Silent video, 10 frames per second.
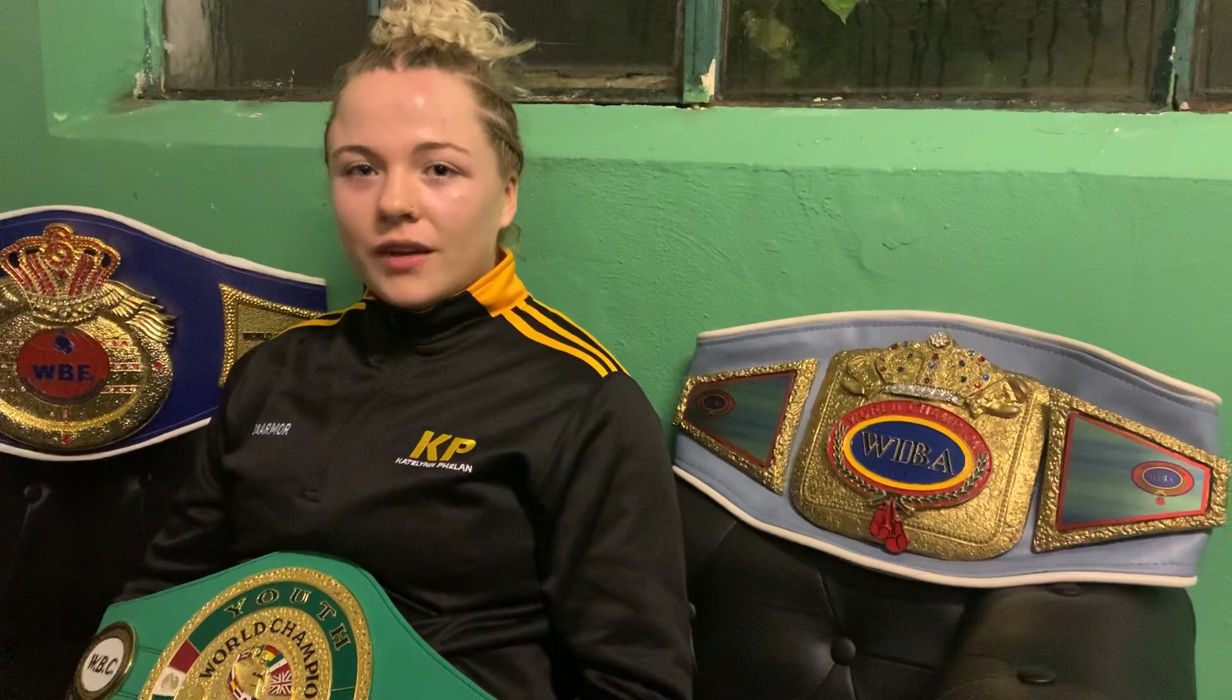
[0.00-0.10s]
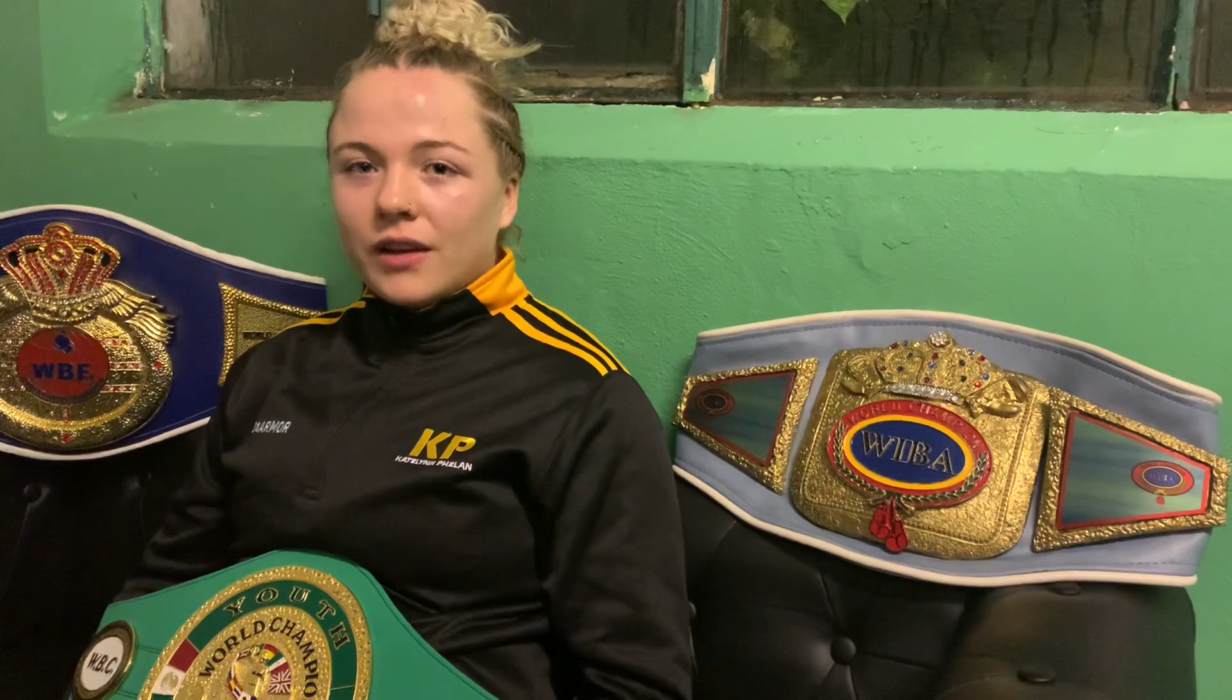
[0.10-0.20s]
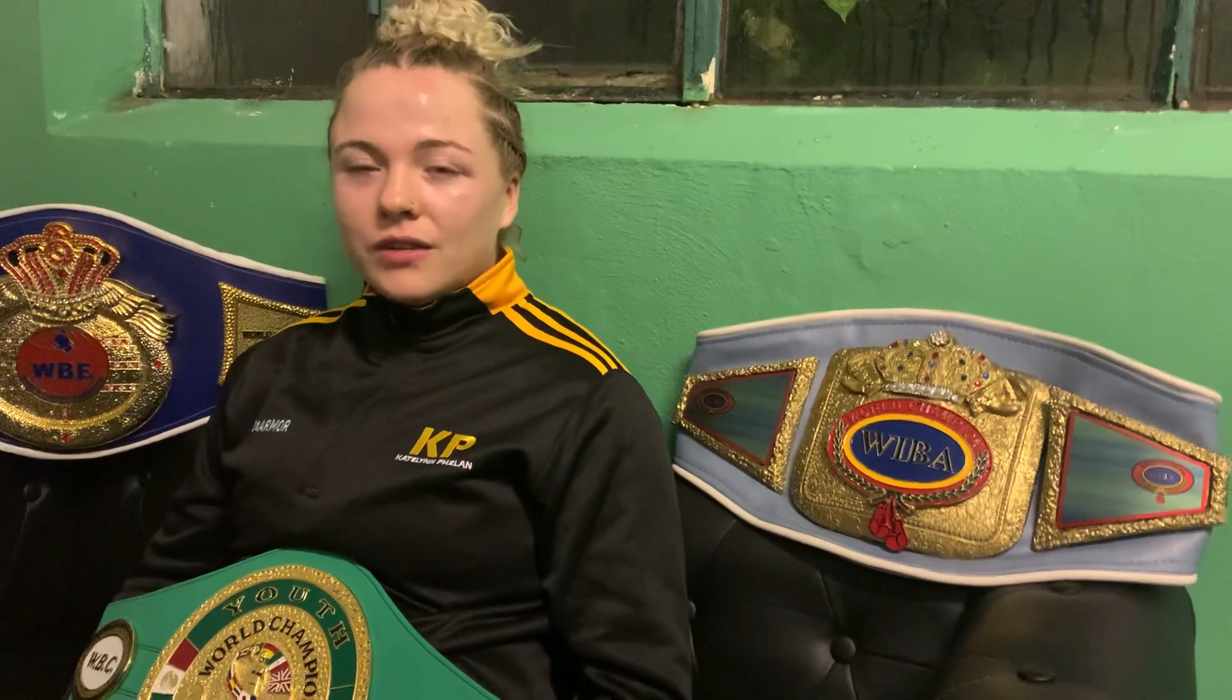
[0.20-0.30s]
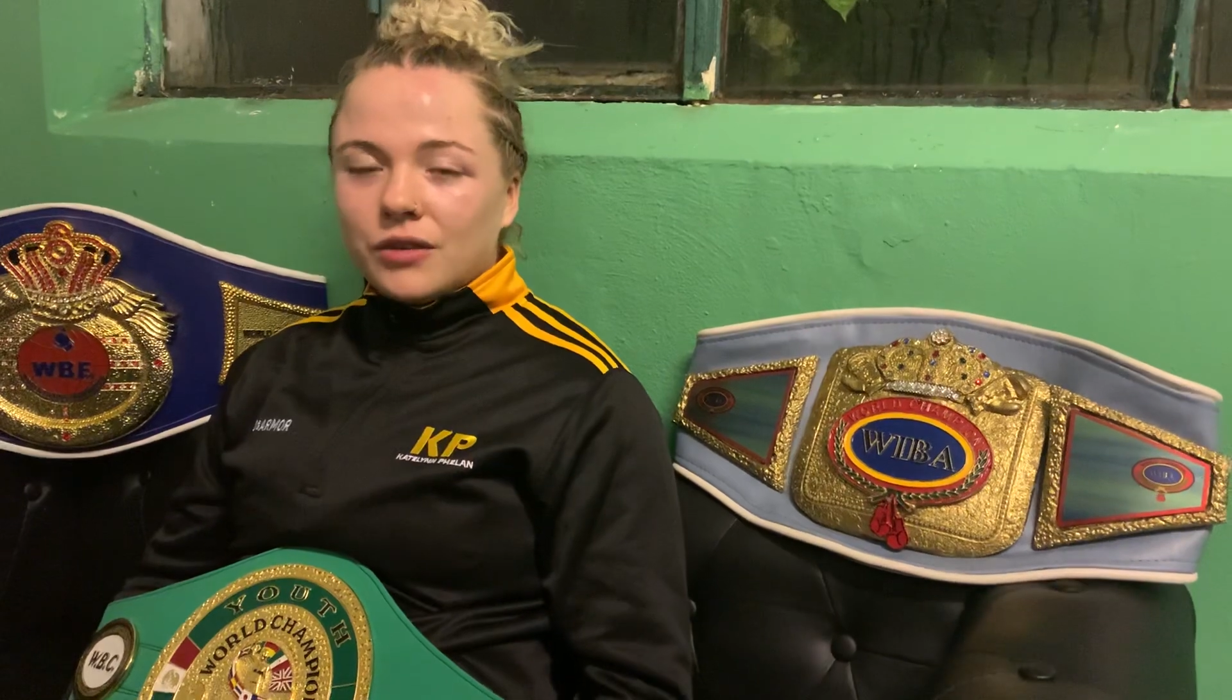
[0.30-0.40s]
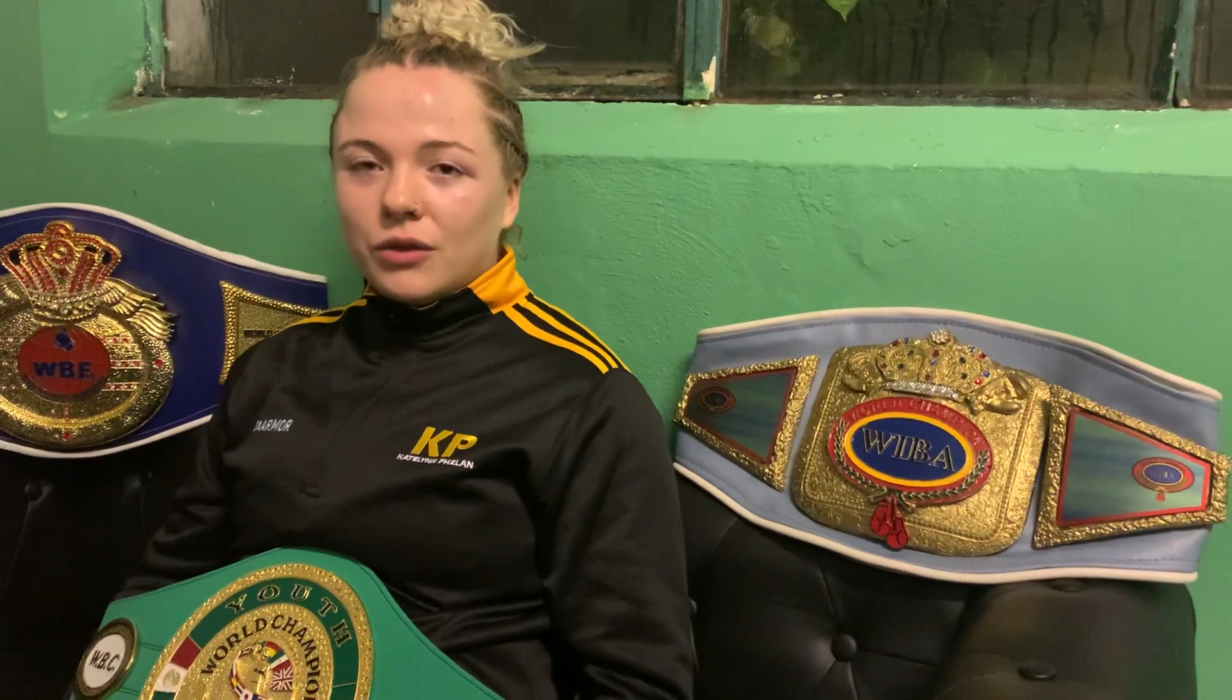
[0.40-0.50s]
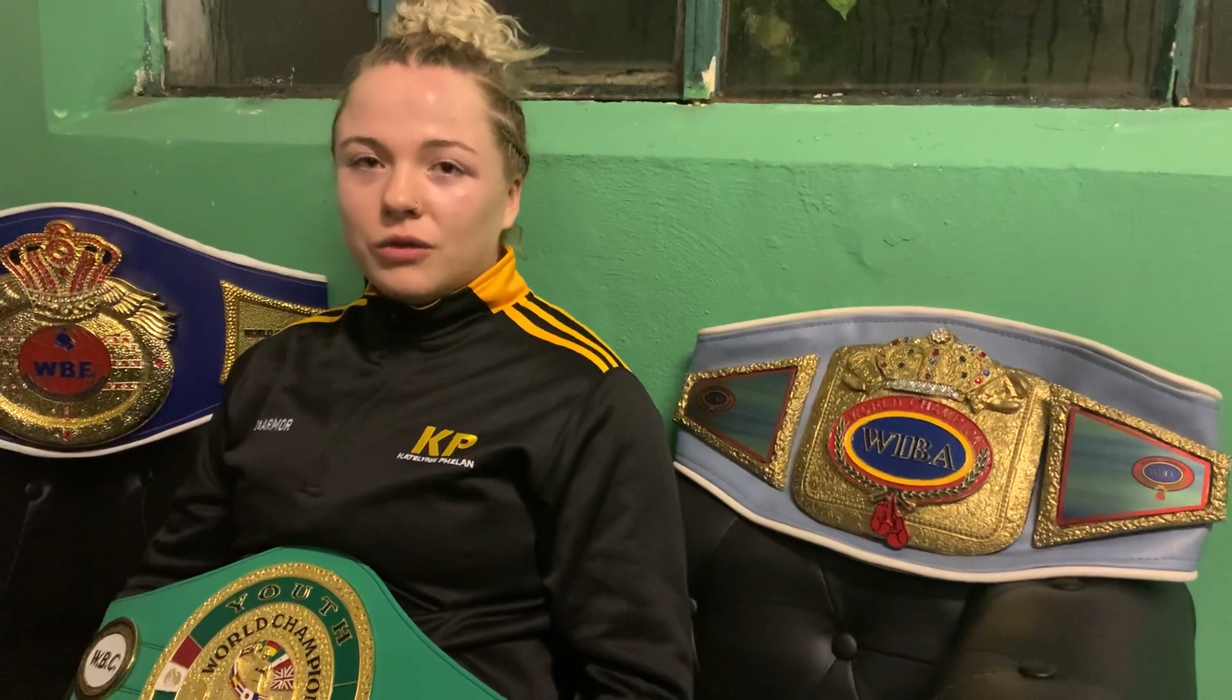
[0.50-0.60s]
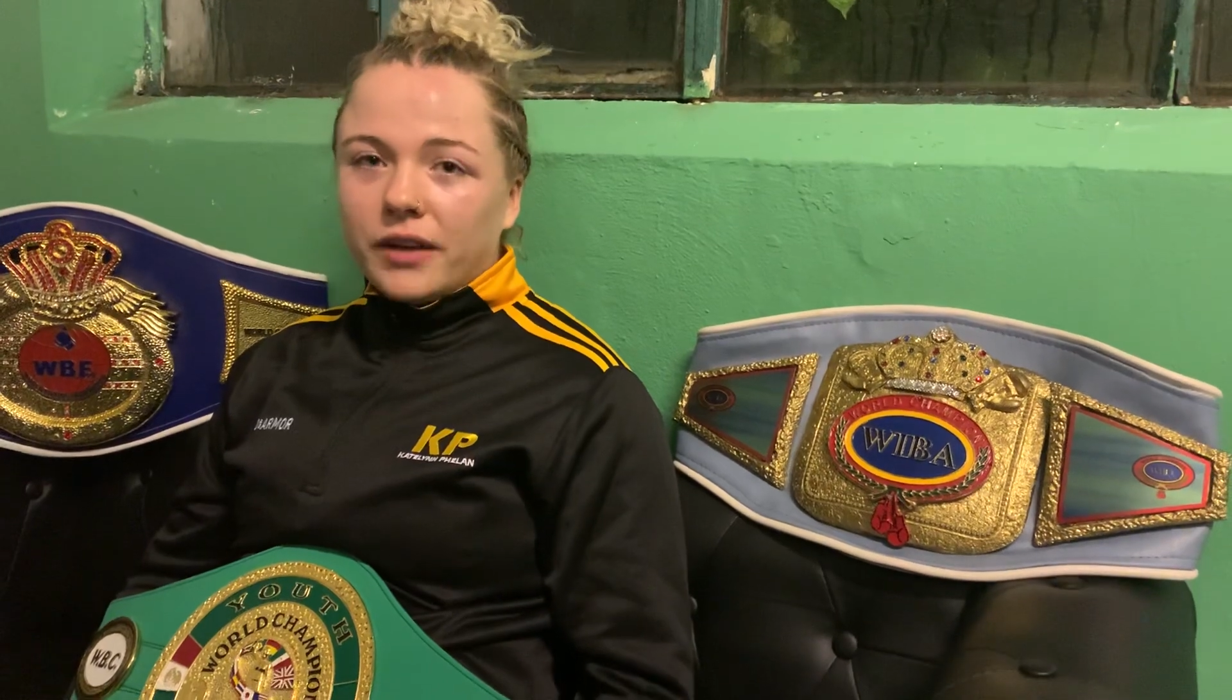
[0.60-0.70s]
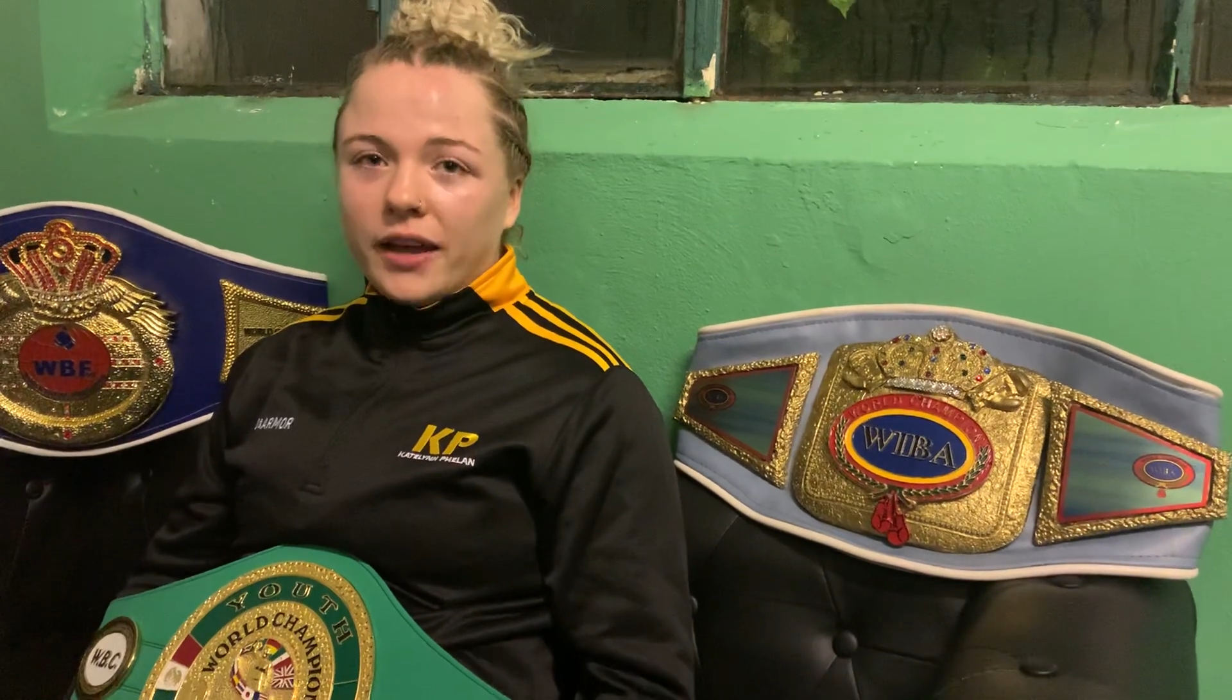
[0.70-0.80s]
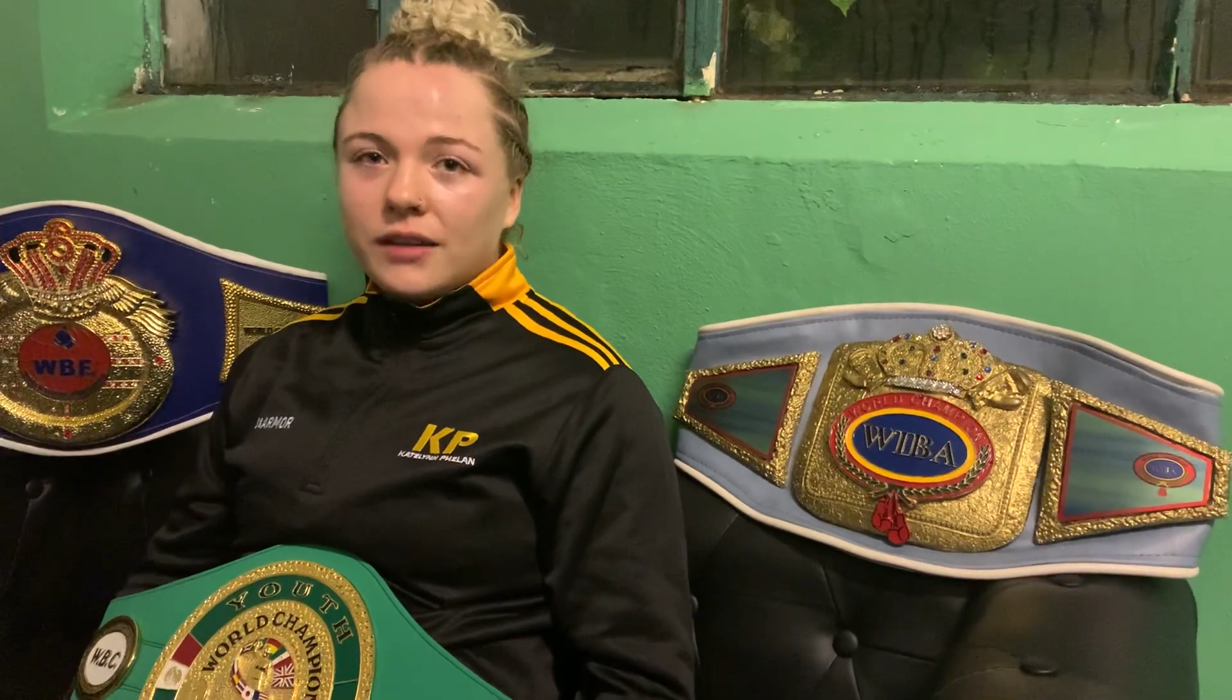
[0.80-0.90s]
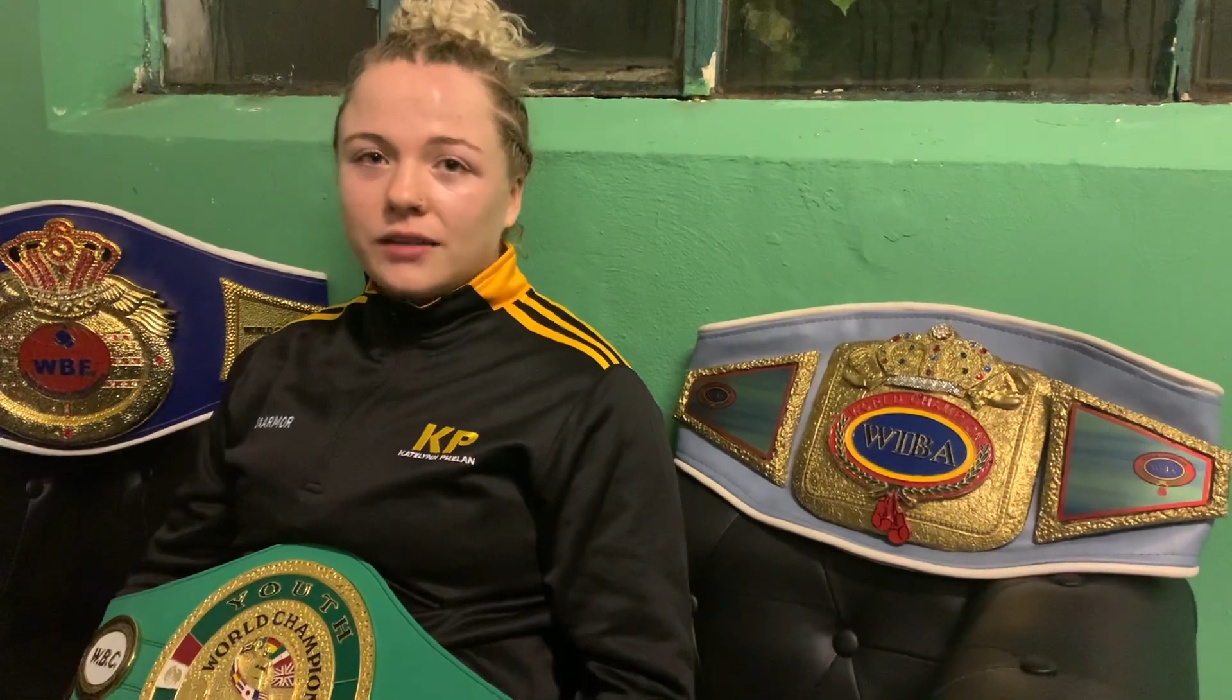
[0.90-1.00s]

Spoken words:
So next,